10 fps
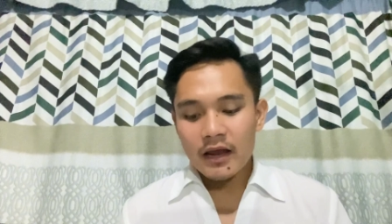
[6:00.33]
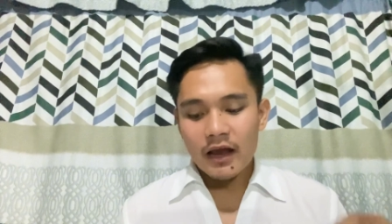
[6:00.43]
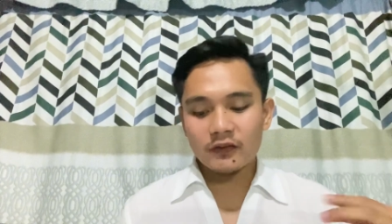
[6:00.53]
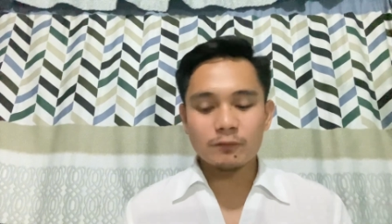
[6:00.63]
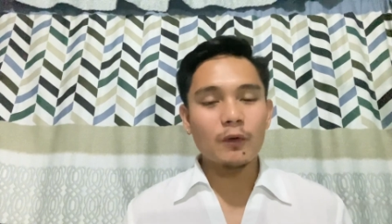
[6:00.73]

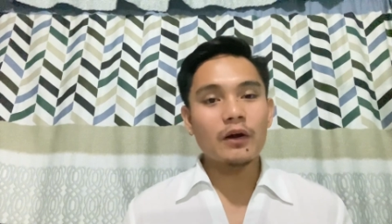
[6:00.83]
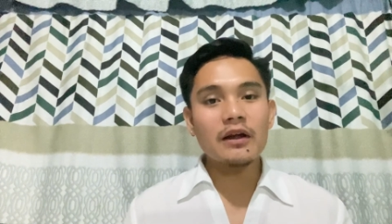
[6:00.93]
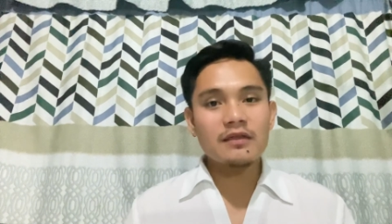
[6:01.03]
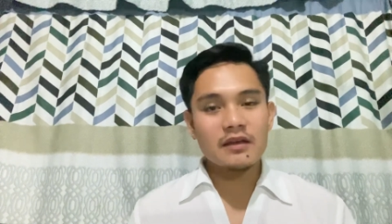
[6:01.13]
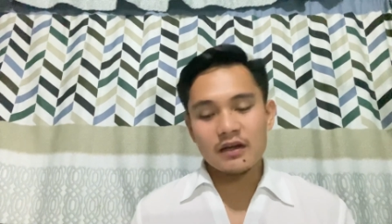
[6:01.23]

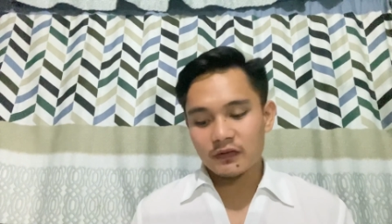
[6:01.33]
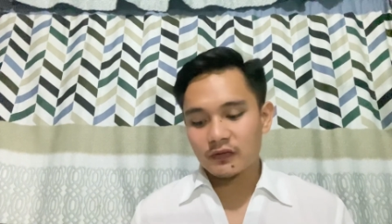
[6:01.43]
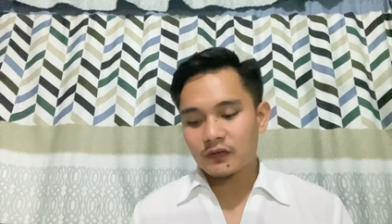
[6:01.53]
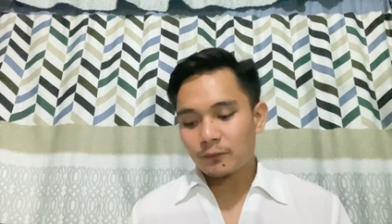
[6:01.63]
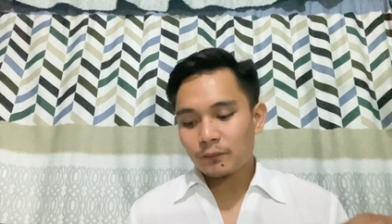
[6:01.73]
exploring
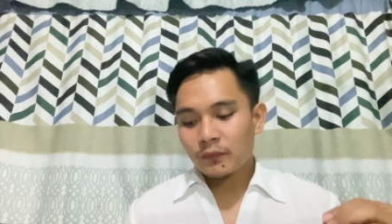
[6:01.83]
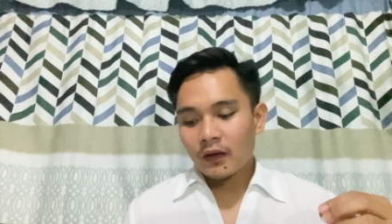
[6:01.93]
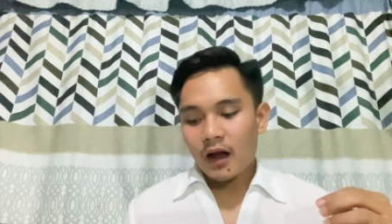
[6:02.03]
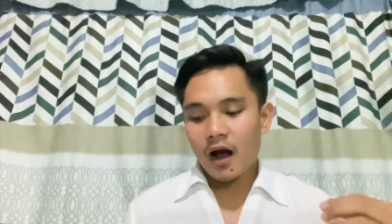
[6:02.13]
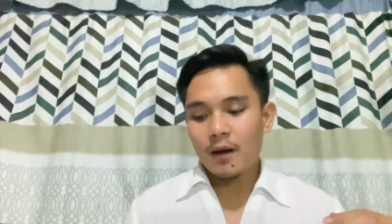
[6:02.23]
these,
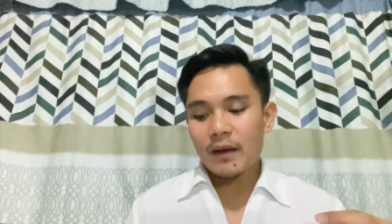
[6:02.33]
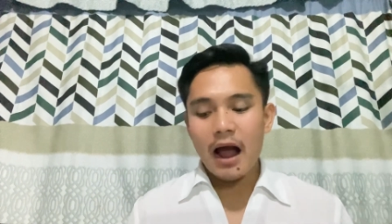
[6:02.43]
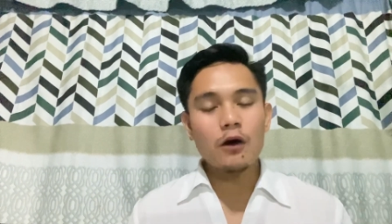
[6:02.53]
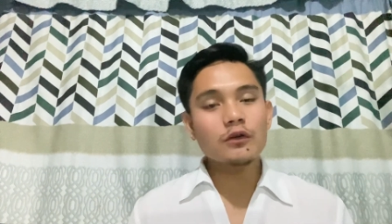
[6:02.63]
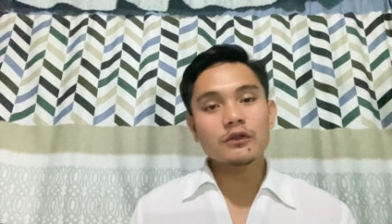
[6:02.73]

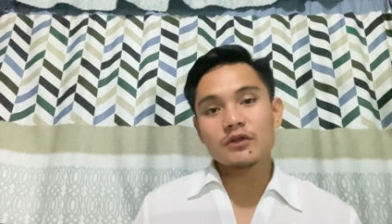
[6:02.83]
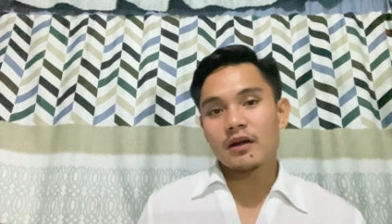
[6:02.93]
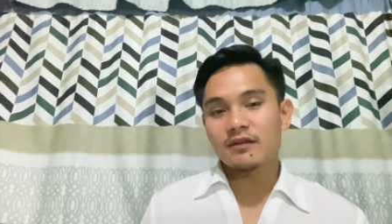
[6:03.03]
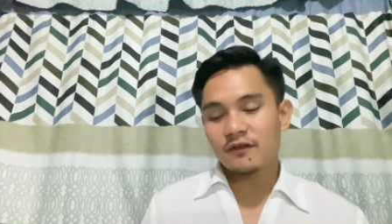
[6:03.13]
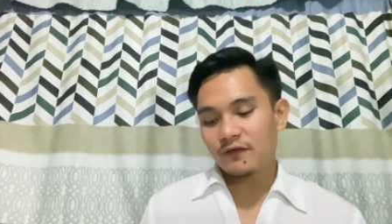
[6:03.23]
how cultural
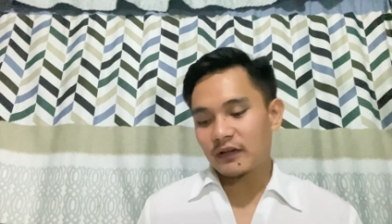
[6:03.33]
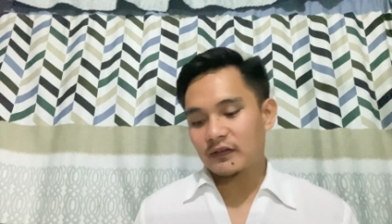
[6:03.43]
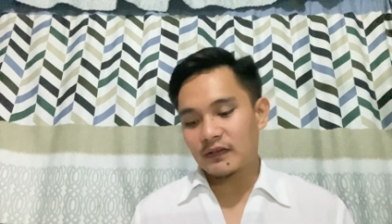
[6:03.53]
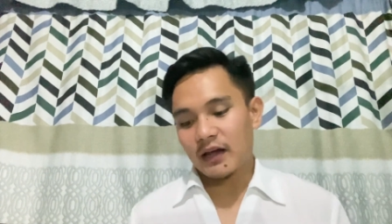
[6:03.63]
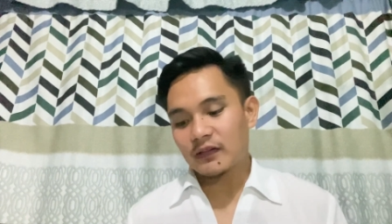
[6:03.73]

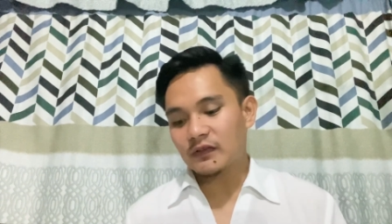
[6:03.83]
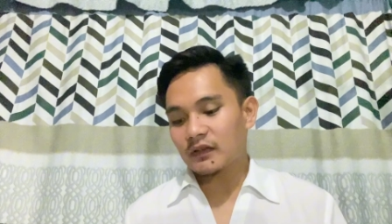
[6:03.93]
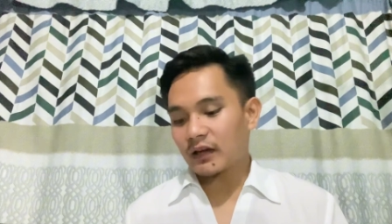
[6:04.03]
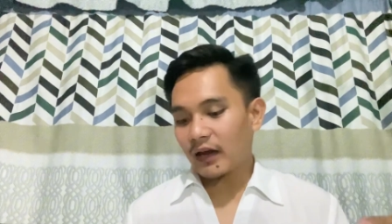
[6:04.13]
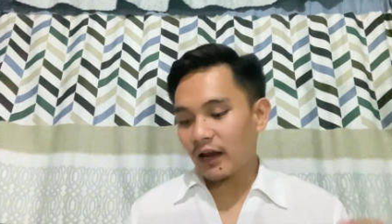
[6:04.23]
differences
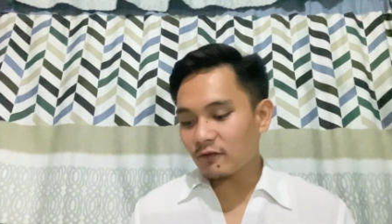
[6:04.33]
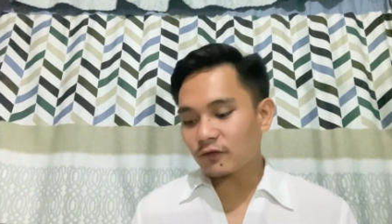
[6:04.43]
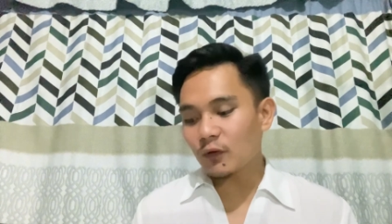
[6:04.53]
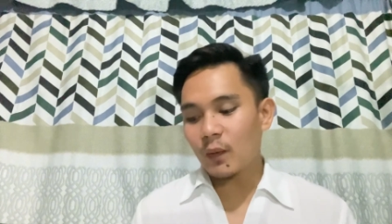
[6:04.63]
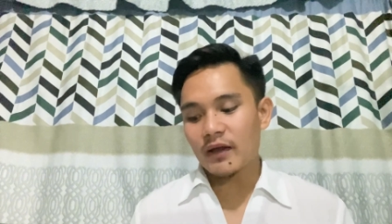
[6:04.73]

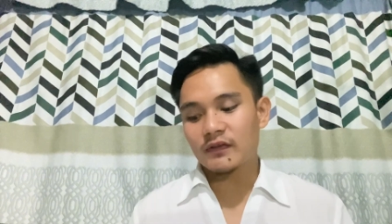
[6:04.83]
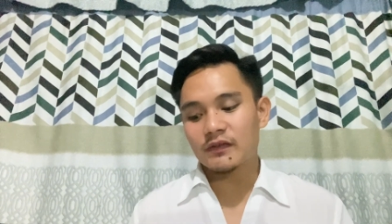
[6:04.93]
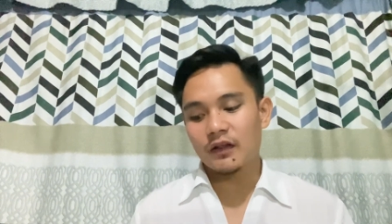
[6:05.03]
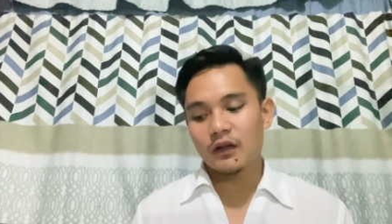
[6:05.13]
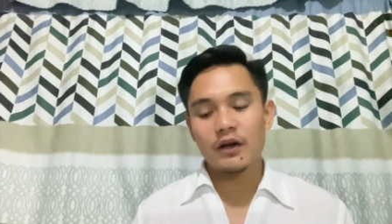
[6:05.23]
influence
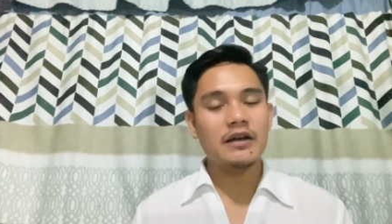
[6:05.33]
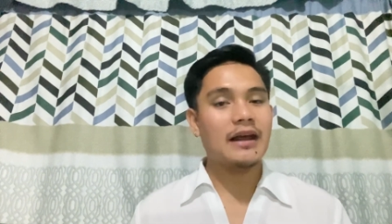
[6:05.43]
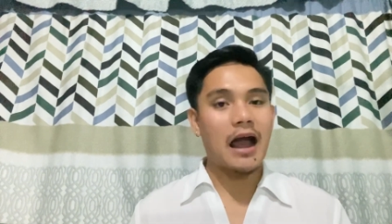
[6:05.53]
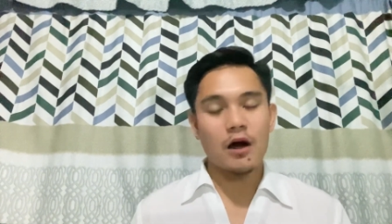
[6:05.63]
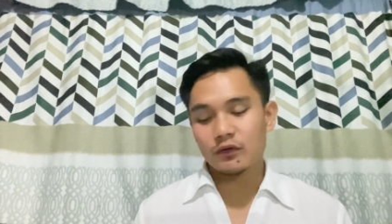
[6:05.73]
the learning
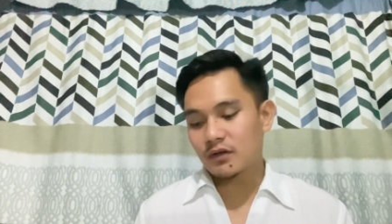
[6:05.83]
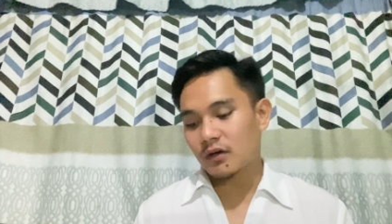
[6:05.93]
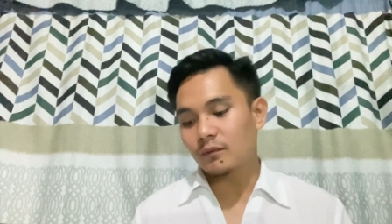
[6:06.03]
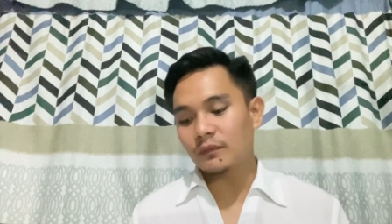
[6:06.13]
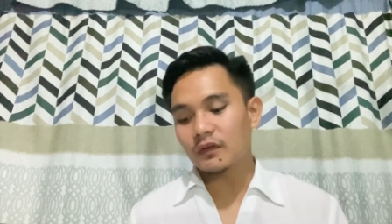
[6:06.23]

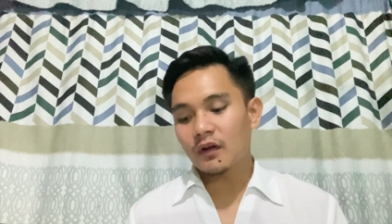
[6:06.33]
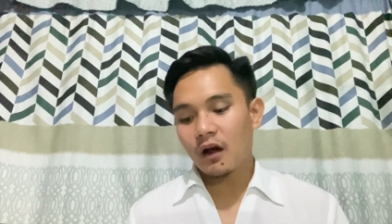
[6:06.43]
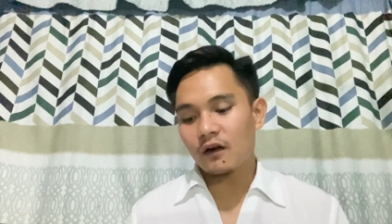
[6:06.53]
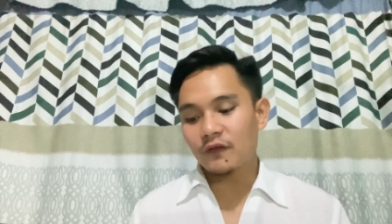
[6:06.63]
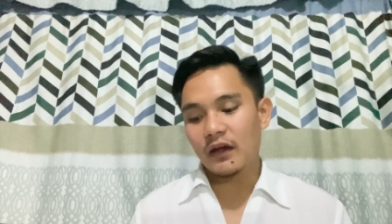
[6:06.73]
outcomes
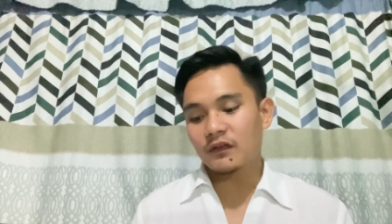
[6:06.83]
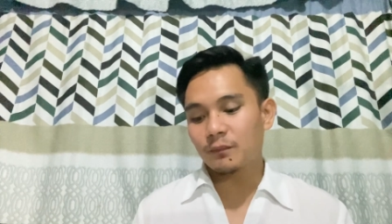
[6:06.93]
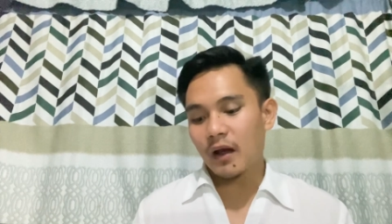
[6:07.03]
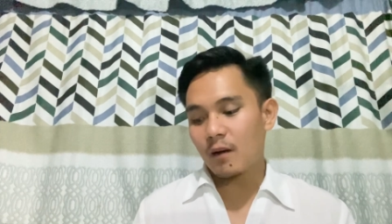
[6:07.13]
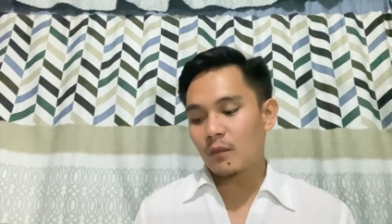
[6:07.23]
of
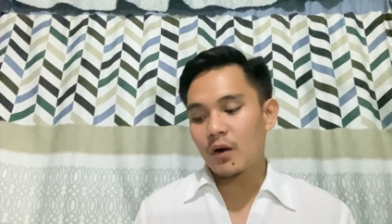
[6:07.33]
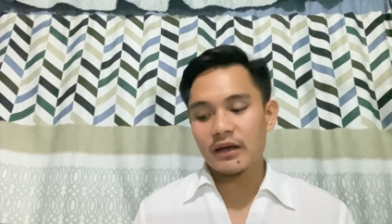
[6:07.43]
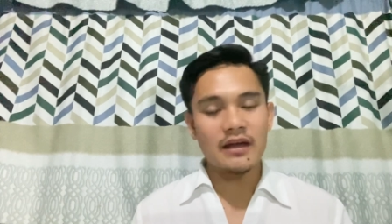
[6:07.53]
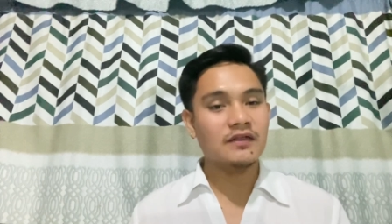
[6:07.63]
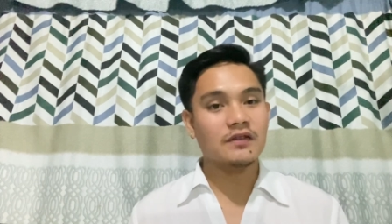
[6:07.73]
ESP among
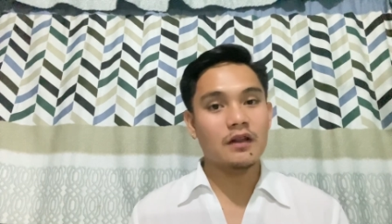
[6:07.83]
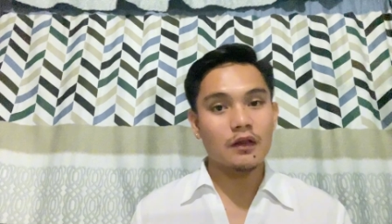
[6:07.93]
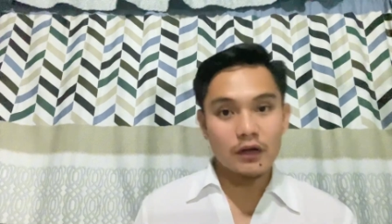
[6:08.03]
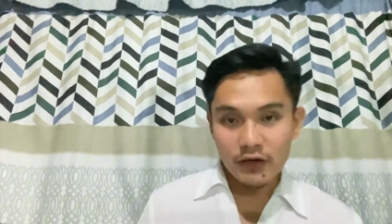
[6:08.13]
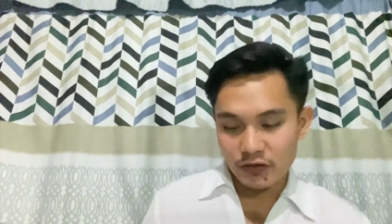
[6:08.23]
ESL
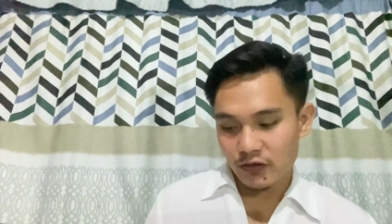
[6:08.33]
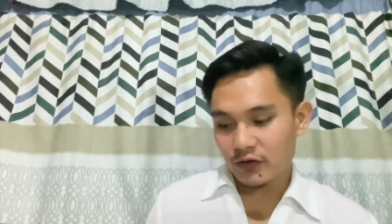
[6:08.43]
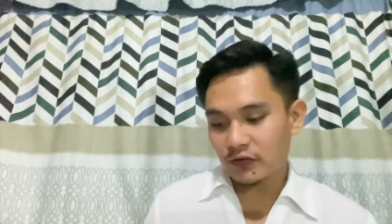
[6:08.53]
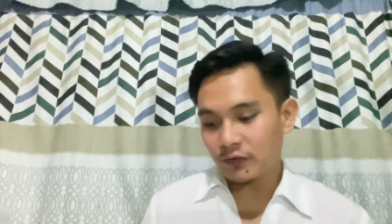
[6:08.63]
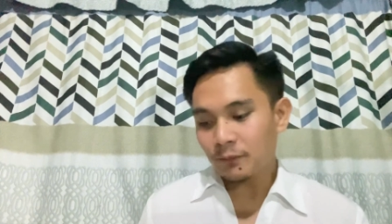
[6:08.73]
learners